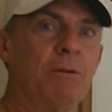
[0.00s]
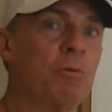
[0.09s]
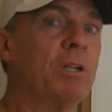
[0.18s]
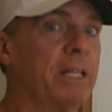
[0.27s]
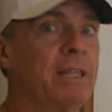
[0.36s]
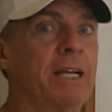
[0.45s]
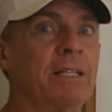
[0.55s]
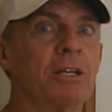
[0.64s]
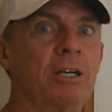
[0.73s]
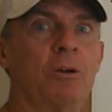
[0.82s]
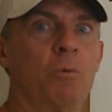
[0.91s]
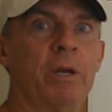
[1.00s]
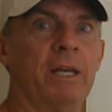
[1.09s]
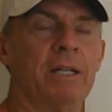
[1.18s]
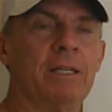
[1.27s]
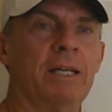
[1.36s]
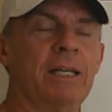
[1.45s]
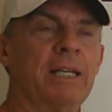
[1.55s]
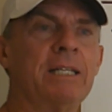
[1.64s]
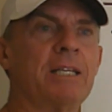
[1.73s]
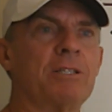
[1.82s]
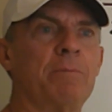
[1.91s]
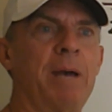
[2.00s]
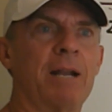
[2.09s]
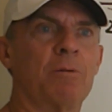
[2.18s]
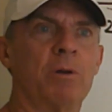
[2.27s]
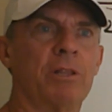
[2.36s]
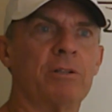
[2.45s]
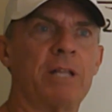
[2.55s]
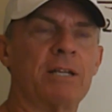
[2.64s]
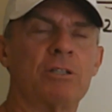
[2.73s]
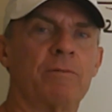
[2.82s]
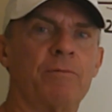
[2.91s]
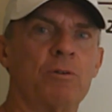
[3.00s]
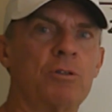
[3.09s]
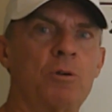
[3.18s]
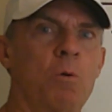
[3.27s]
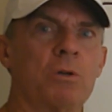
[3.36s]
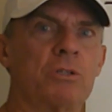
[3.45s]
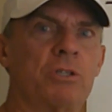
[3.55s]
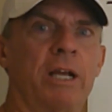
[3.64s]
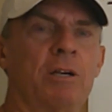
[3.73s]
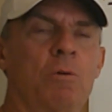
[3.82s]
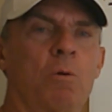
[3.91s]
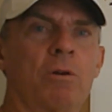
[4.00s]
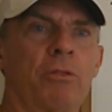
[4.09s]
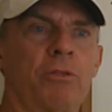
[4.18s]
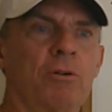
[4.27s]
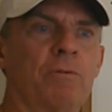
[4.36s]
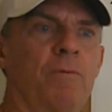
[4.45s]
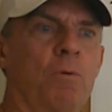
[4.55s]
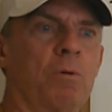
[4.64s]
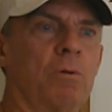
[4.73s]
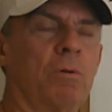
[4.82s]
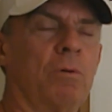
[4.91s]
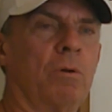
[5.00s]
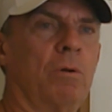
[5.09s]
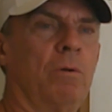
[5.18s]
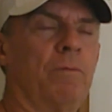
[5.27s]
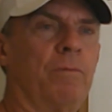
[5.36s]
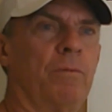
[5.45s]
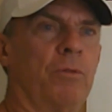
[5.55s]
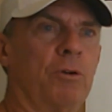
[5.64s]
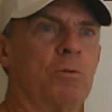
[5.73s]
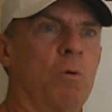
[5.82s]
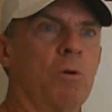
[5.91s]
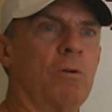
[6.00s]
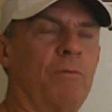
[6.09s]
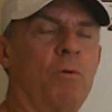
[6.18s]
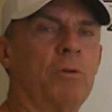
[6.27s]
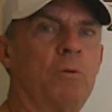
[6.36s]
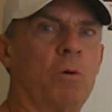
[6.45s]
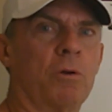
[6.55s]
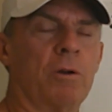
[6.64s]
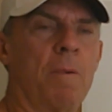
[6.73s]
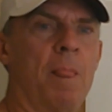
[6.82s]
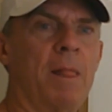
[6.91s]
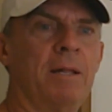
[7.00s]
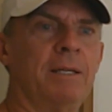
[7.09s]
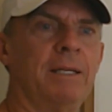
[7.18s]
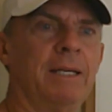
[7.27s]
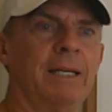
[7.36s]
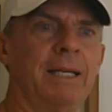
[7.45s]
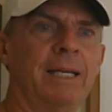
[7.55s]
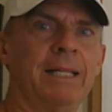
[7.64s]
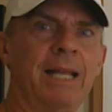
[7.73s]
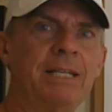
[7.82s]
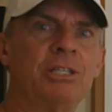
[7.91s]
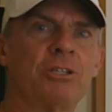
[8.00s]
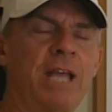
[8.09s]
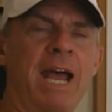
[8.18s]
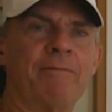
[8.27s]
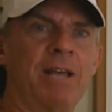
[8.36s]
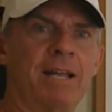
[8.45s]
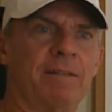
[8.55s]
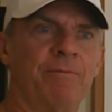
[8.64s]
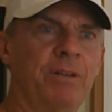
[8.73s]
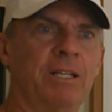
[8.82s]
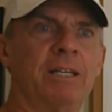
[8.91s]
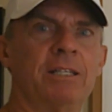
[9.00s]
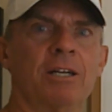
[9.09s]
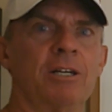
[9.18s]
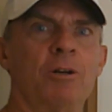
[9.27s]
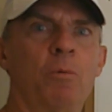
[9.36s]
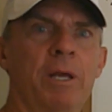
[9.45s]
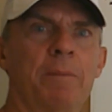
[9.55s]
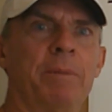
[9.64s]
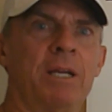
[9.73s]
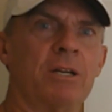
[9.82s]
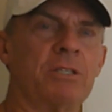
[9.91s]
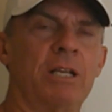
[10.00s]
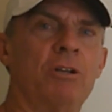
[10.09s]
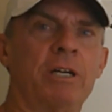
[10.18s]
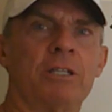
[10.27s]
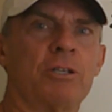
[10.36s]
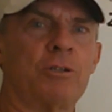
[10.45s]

really think they're going to win. And it doesn't matter whether that's the first quarter, second quarter, third quarter, or fourth quarter. They just have that feeling they're going to win because they look at the